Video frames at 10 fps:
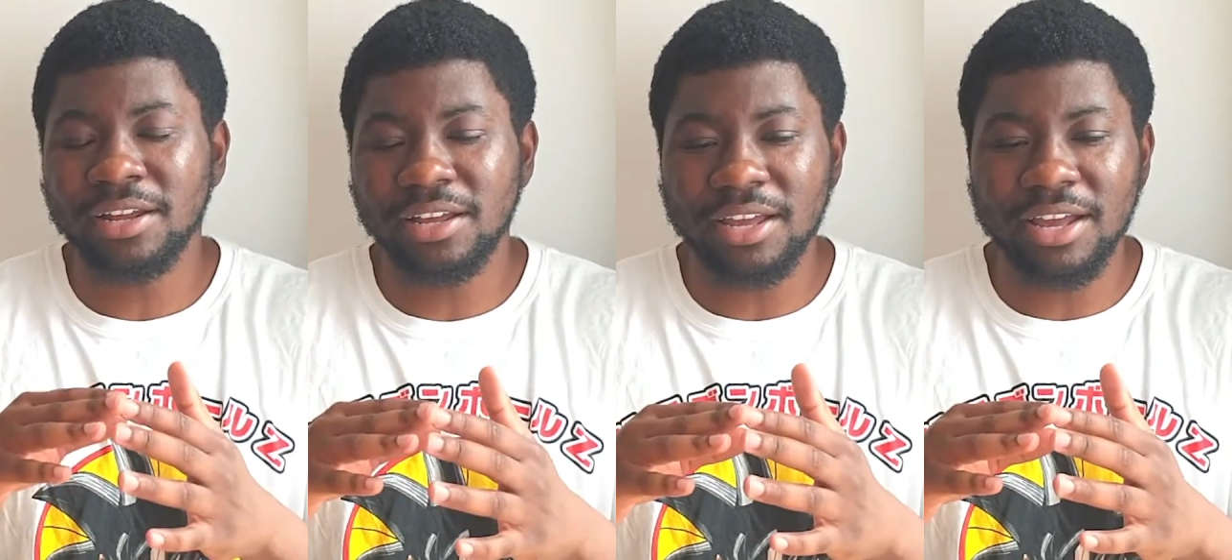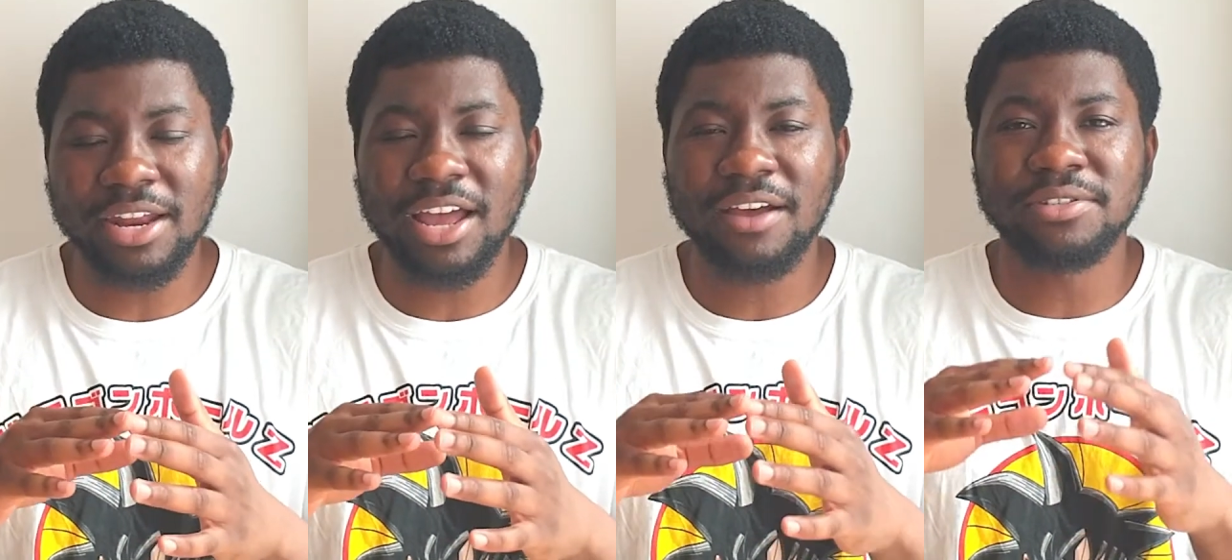it
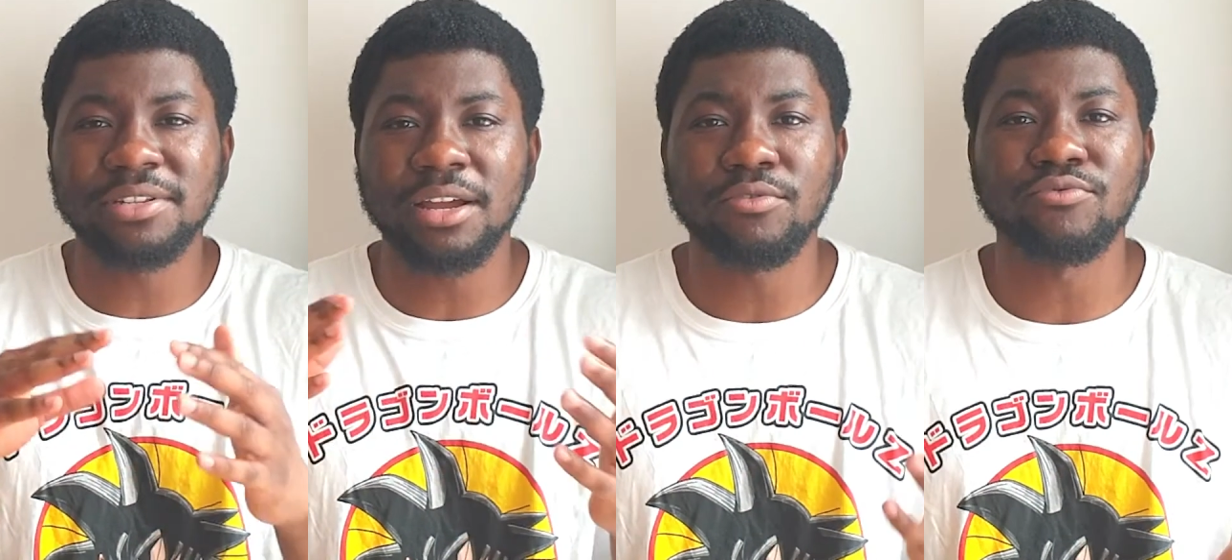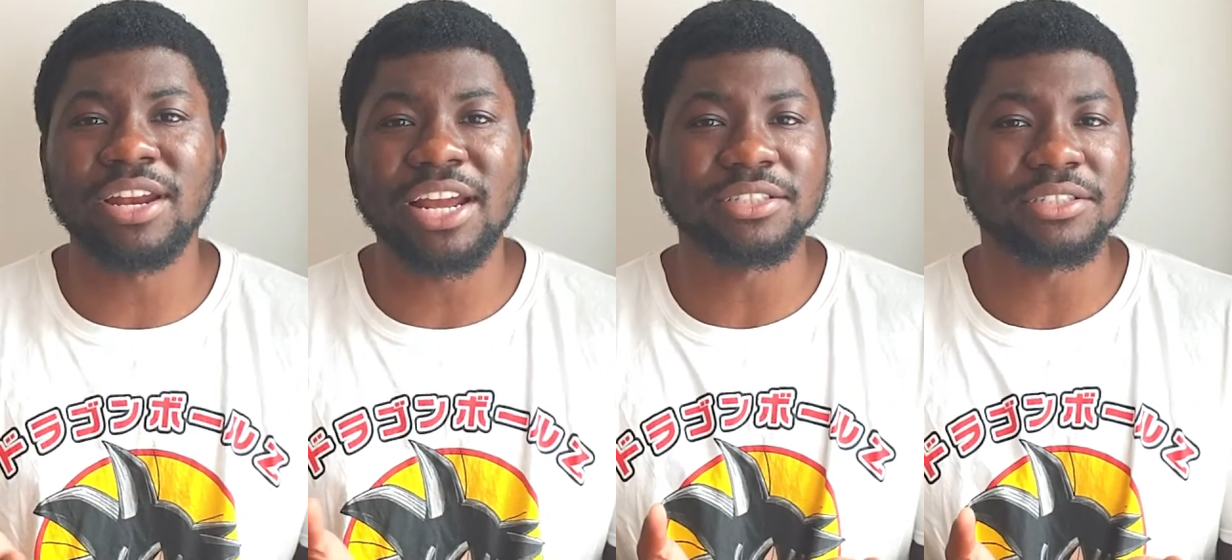kind of has like a
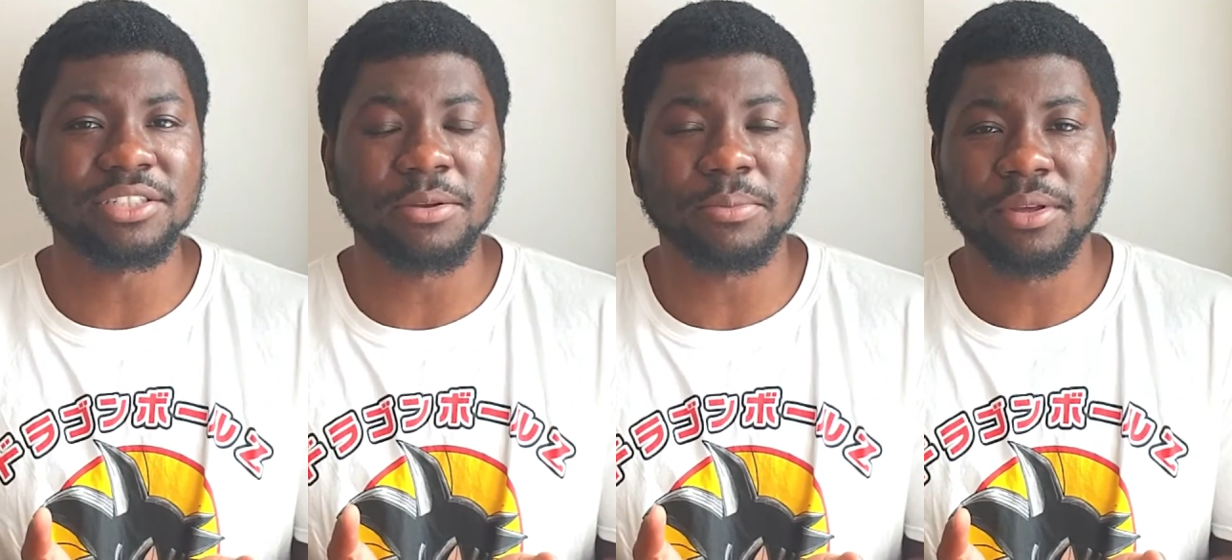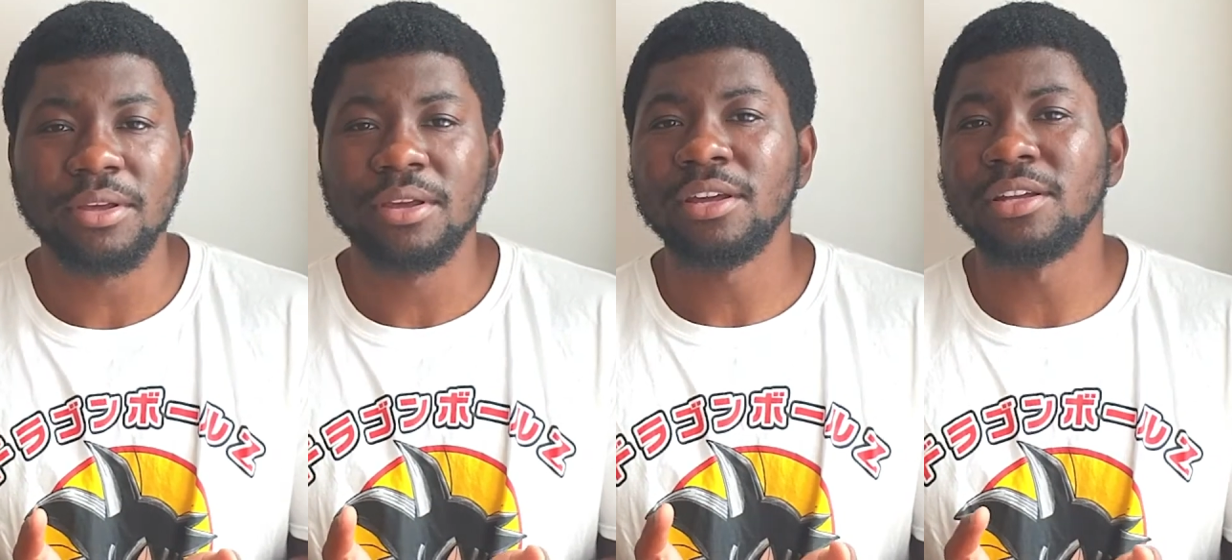relationship
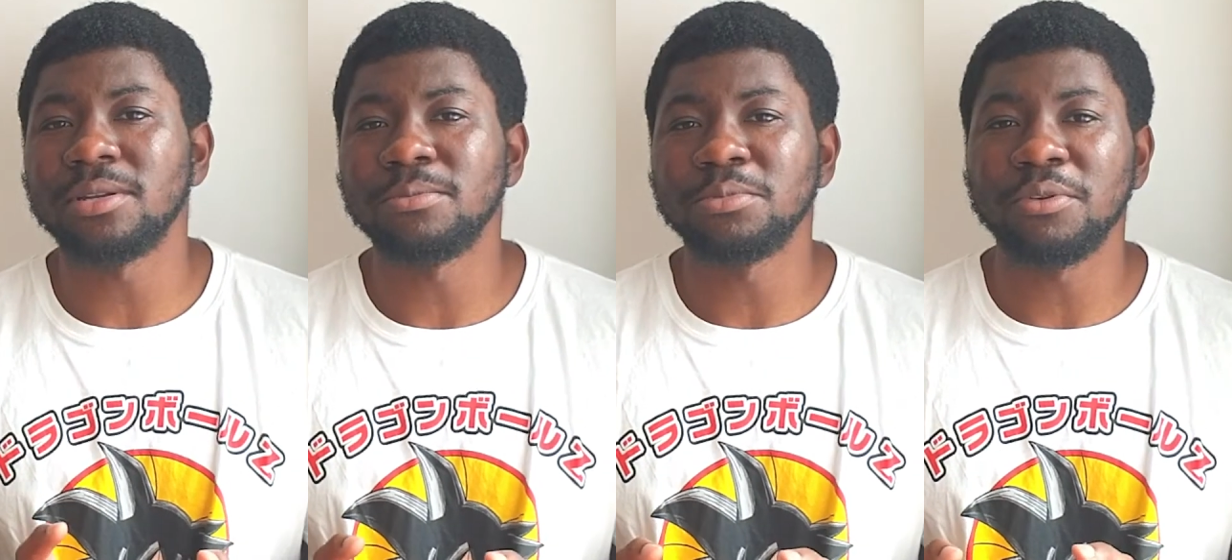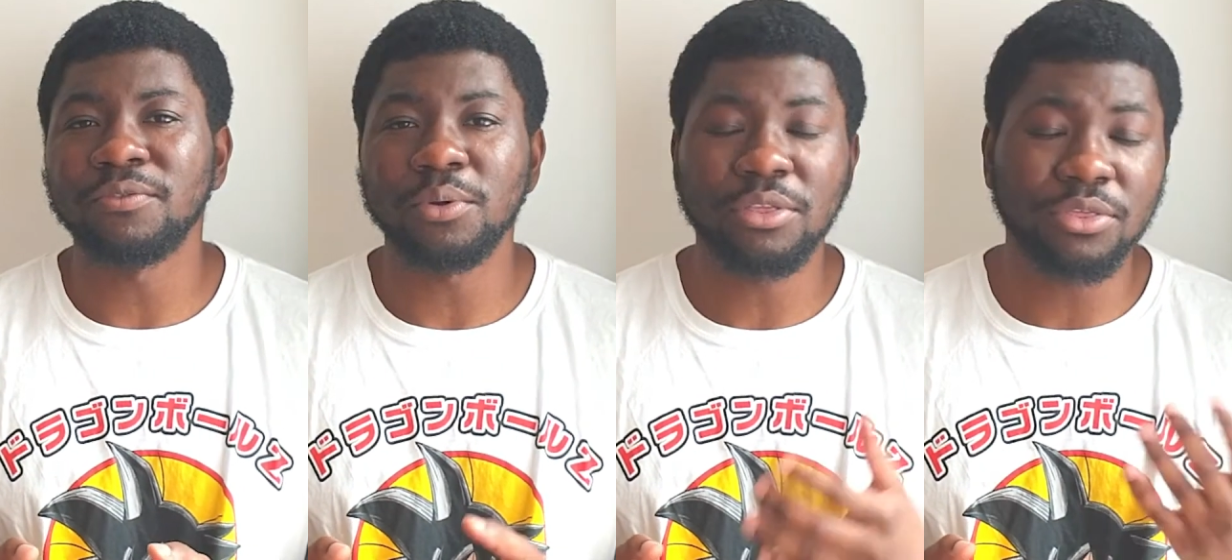in terms of
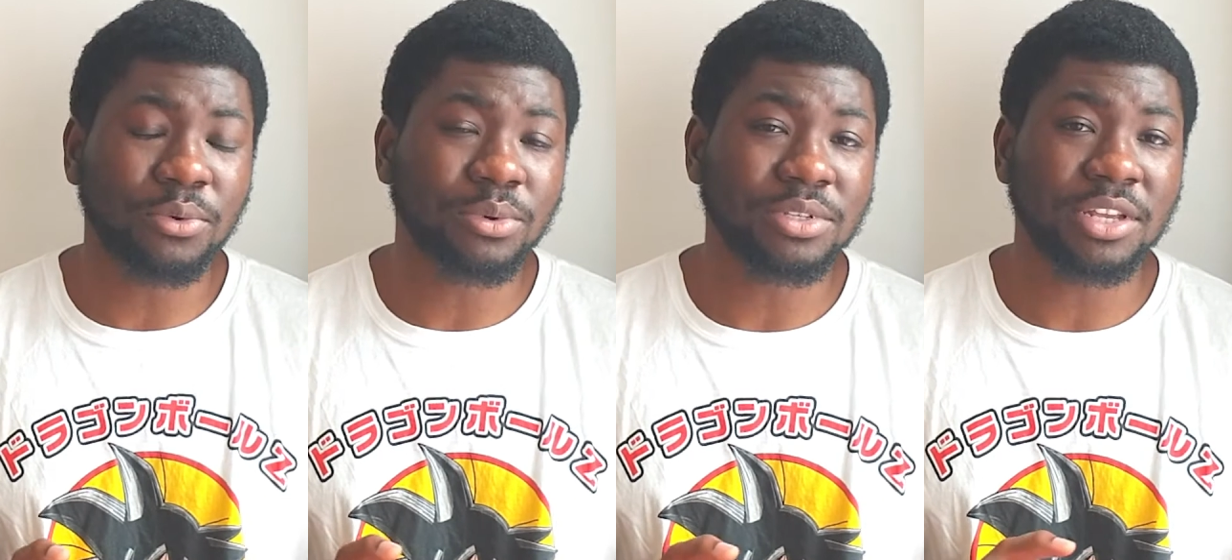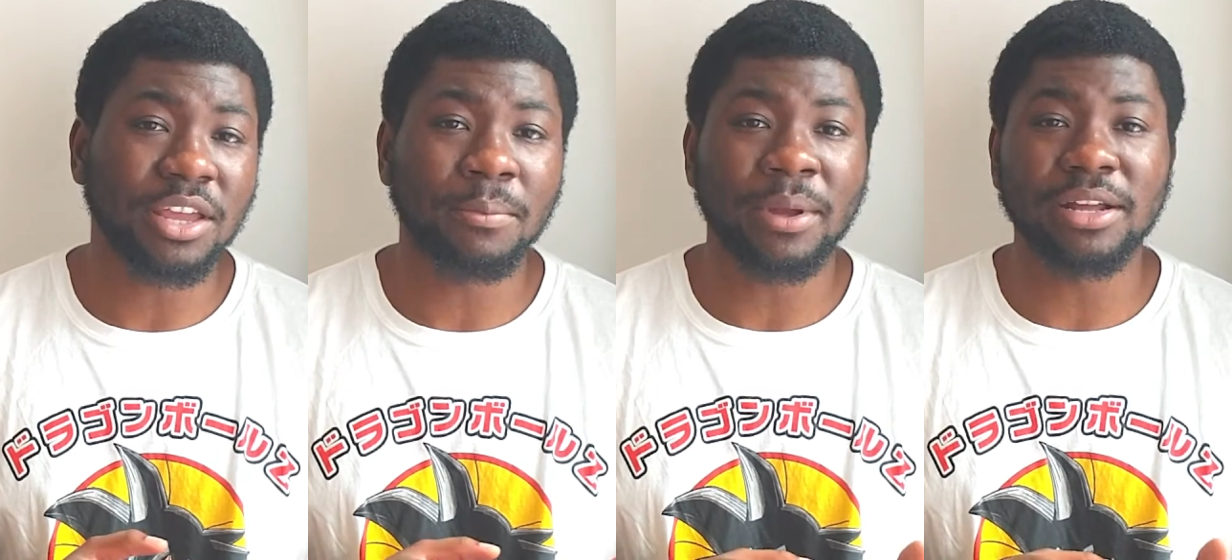your thoughts
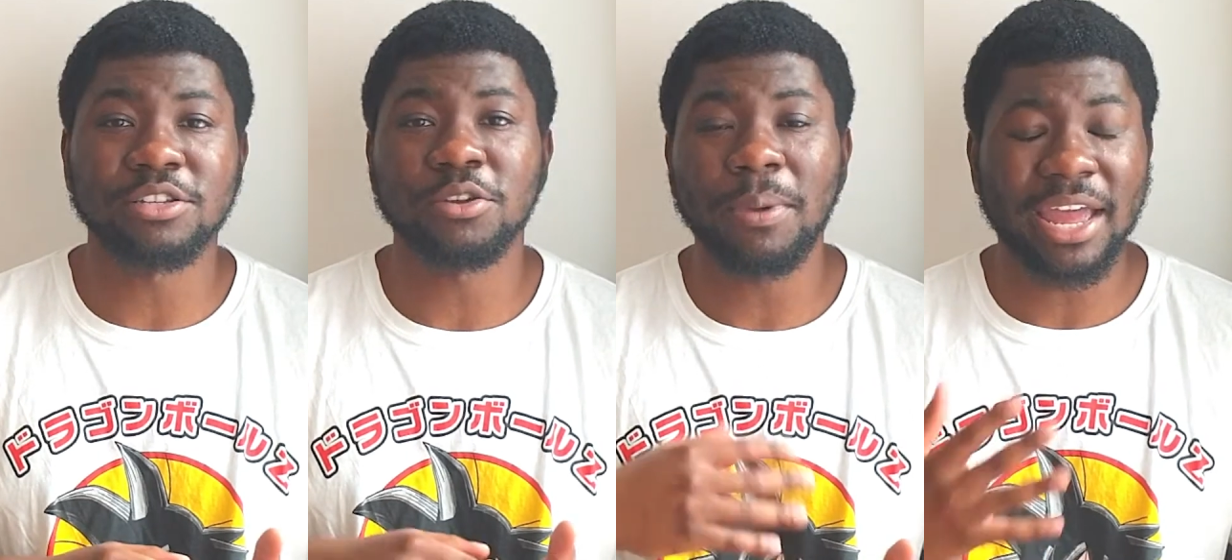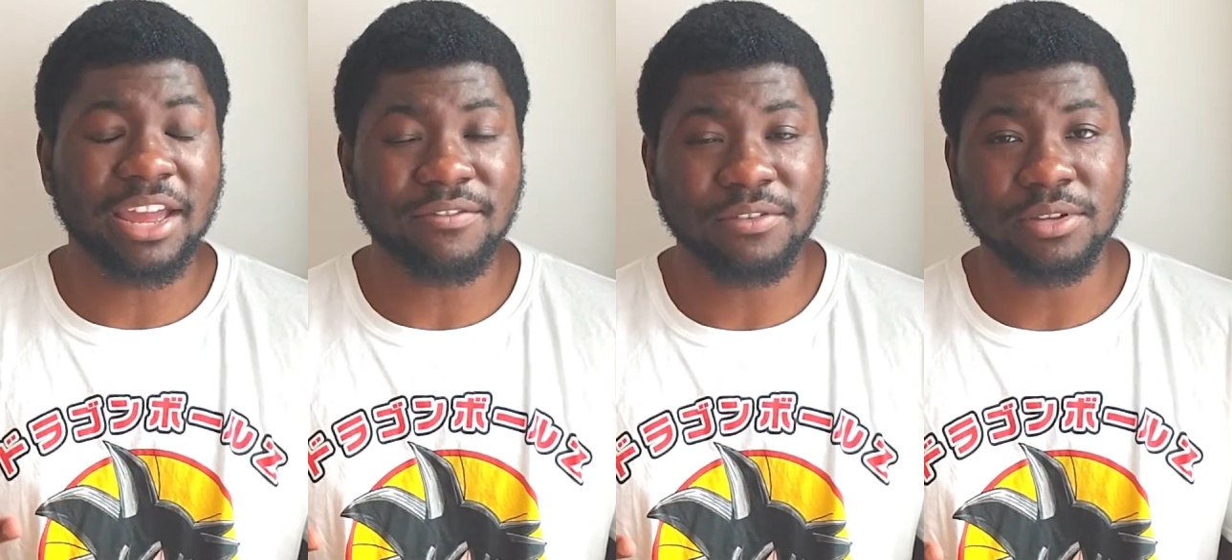impacts your
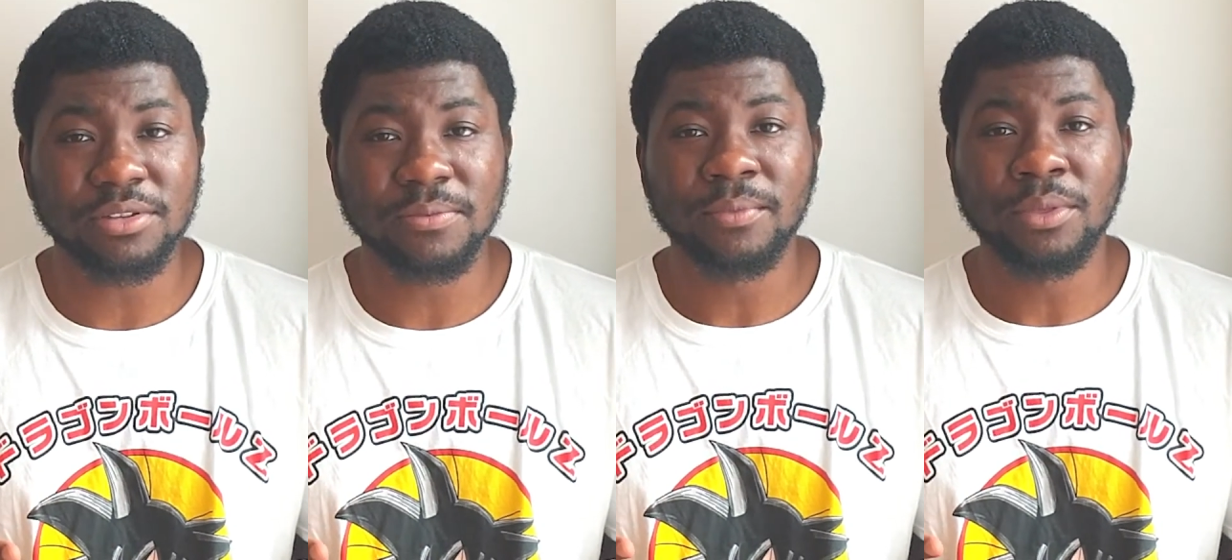behaviors,